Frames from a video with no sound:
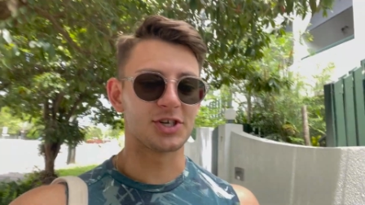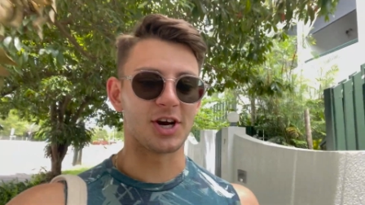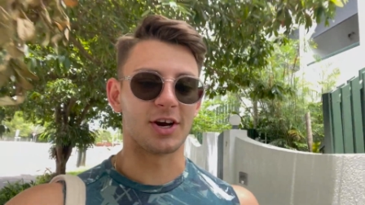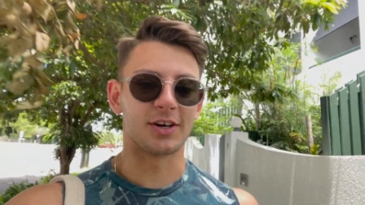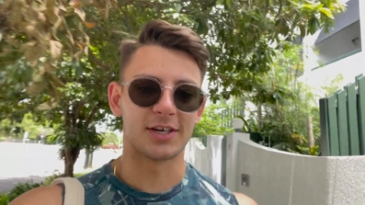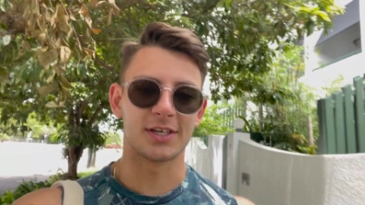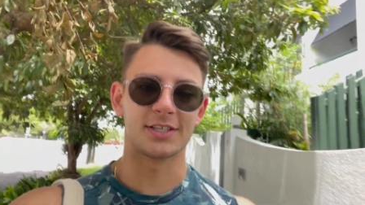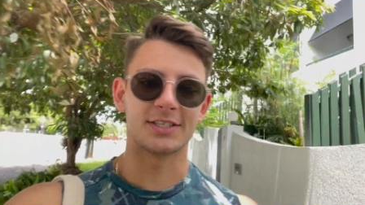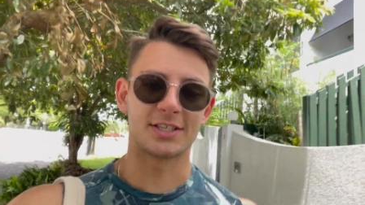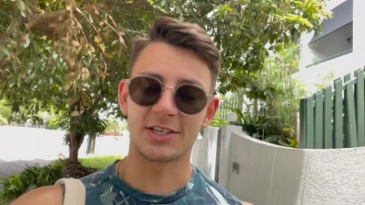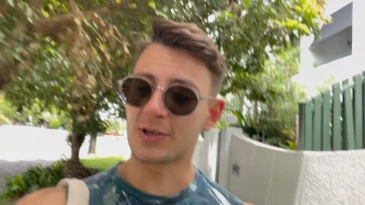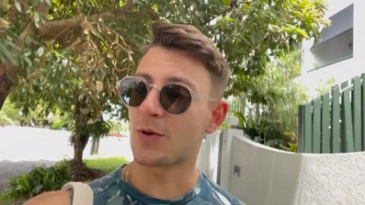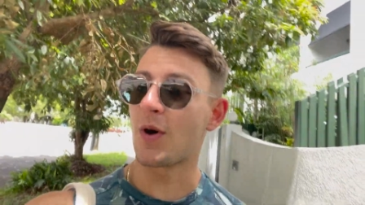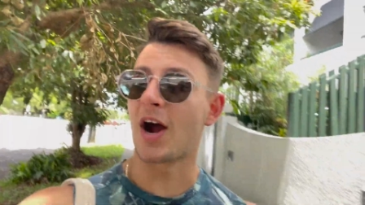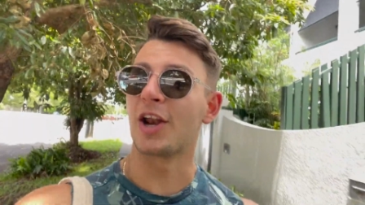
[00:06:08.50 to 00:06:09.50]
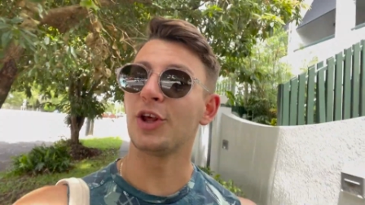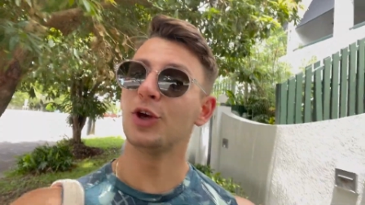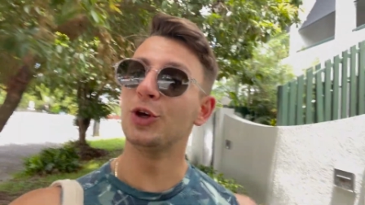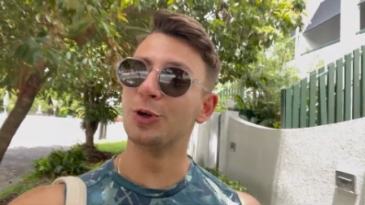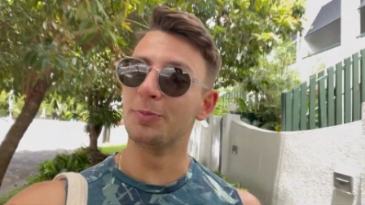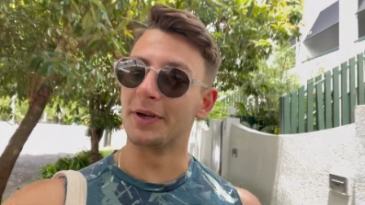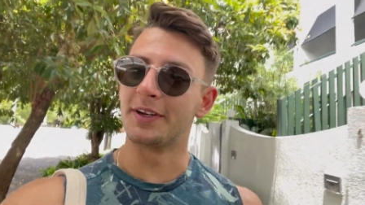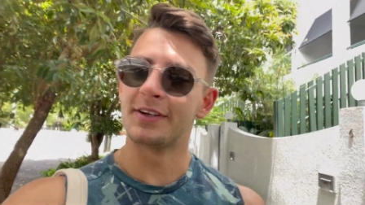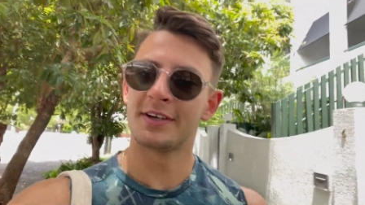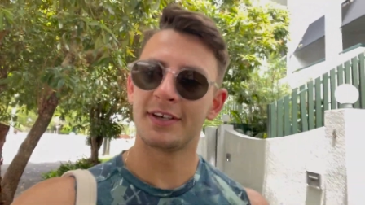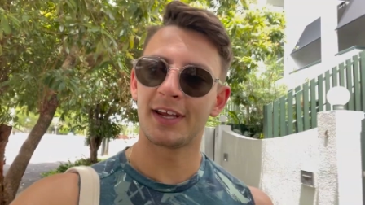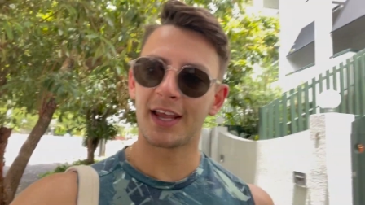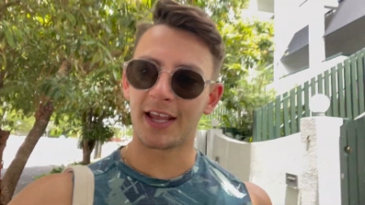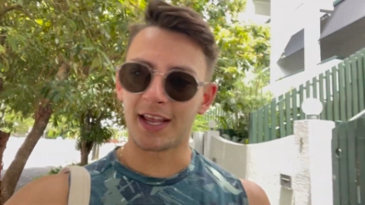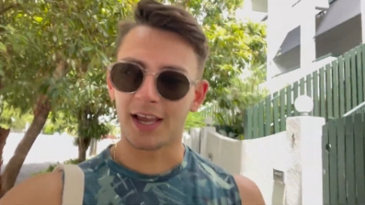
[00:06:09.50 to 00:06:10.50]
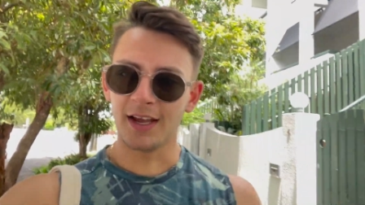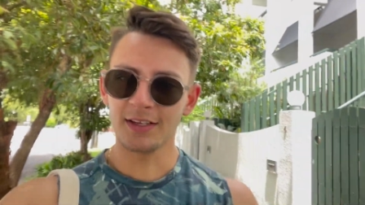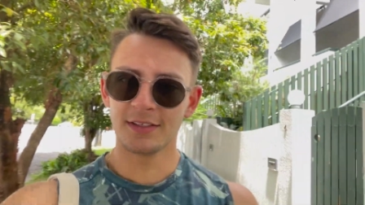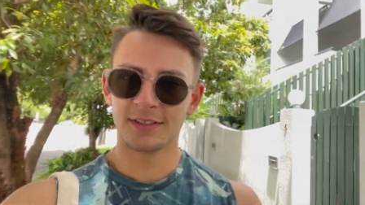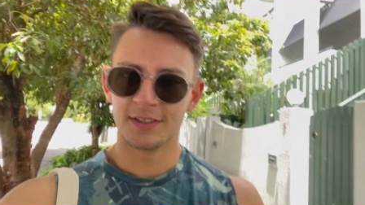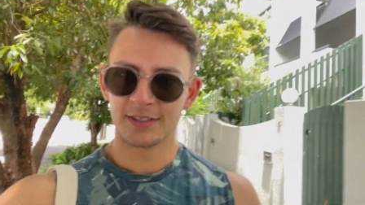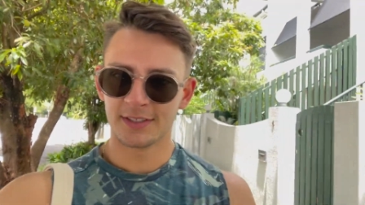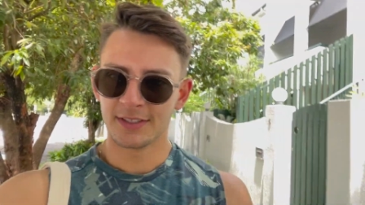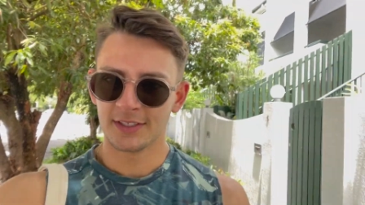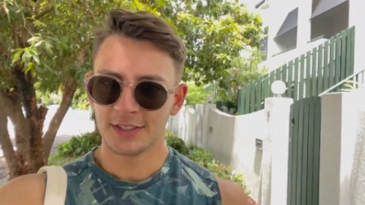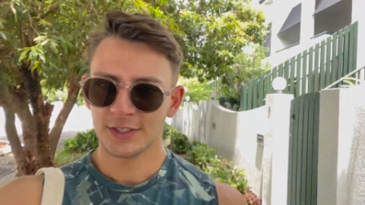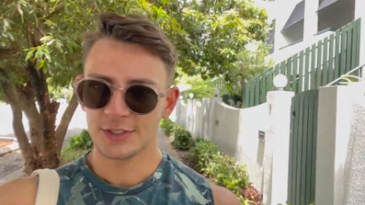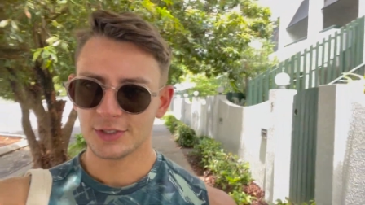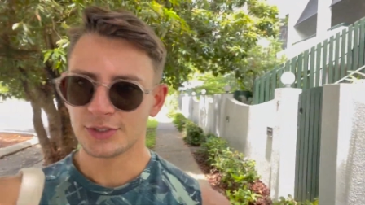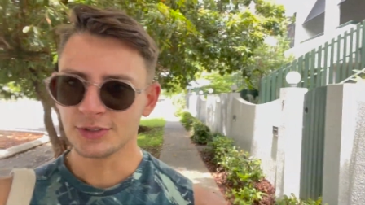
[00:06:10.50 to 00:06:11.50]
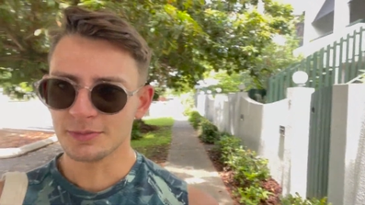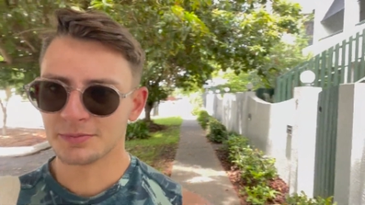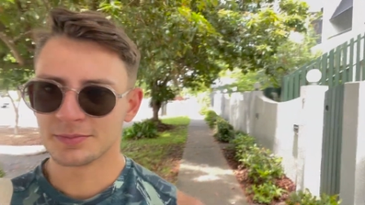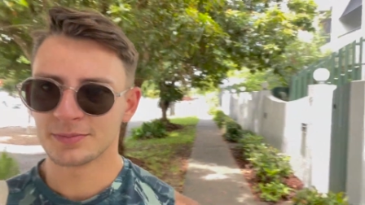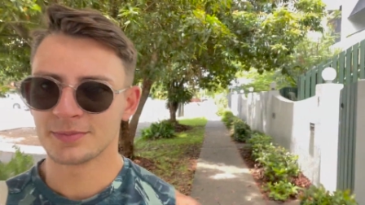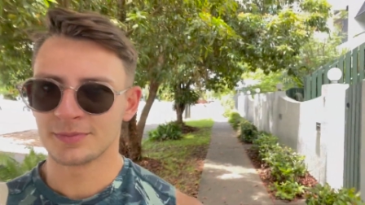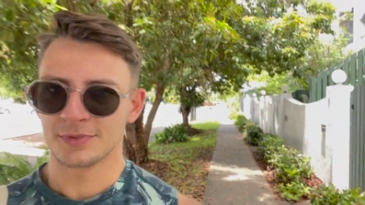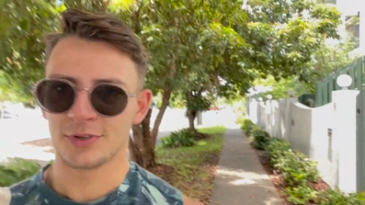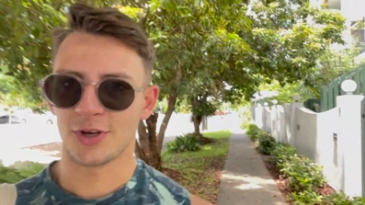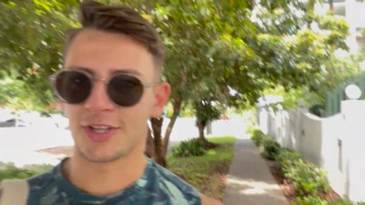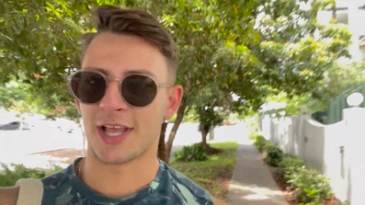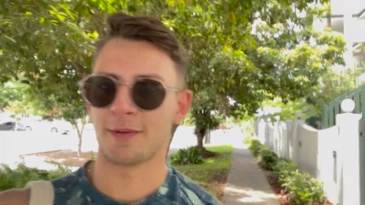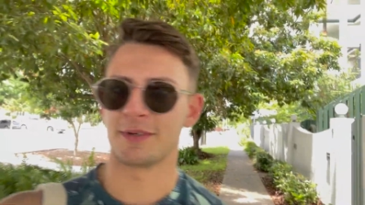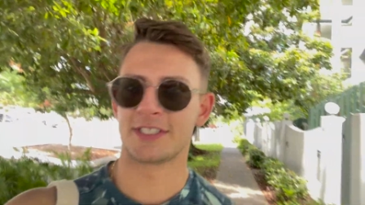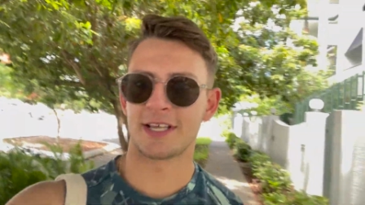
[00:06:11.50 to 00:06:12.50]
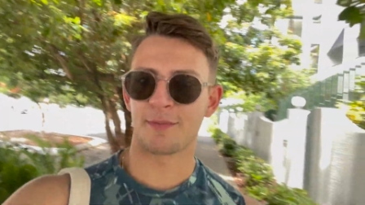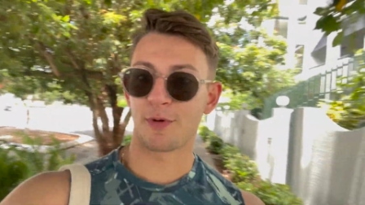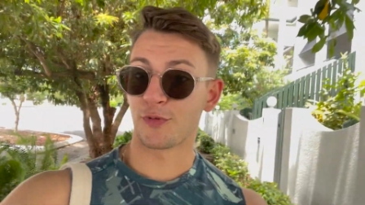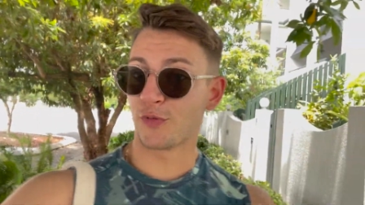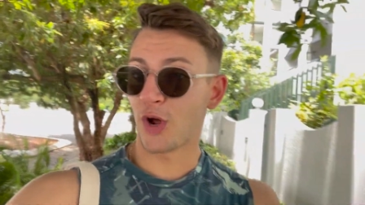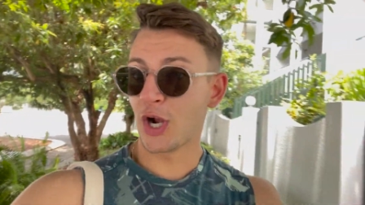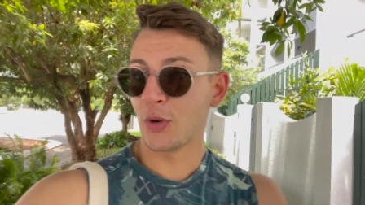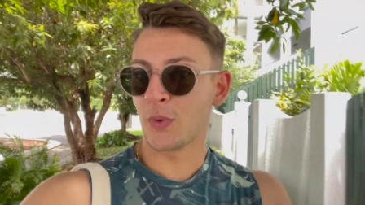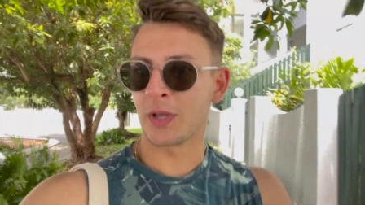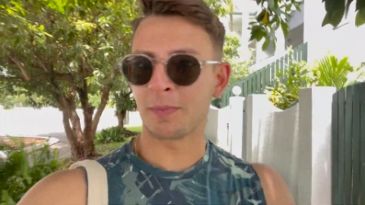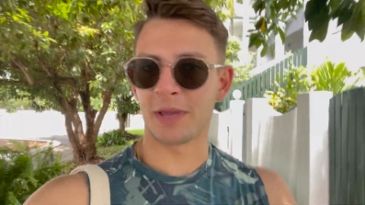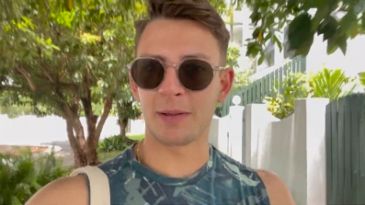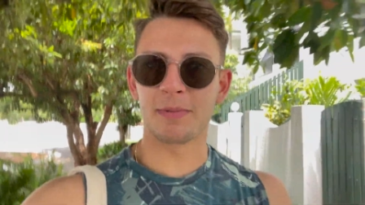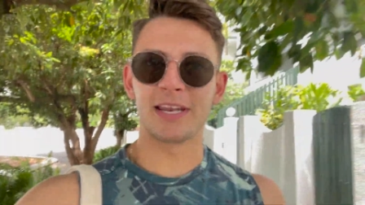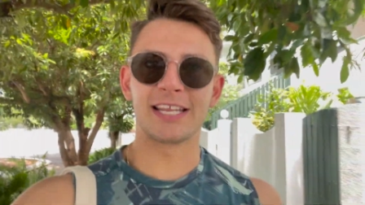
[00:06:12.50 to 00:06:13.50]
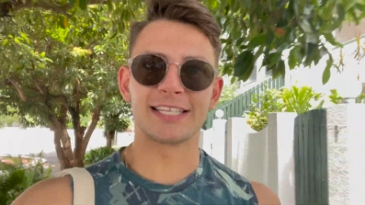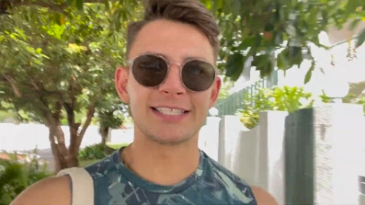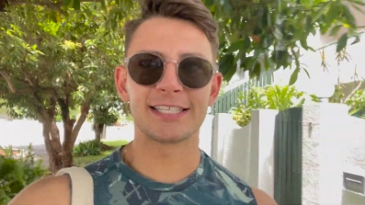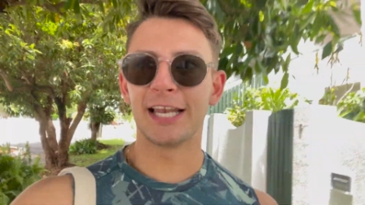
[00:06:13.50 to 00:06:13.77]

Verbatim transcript: Because uh, it's quite humid here. Oh, thought that was someone following me, but it's the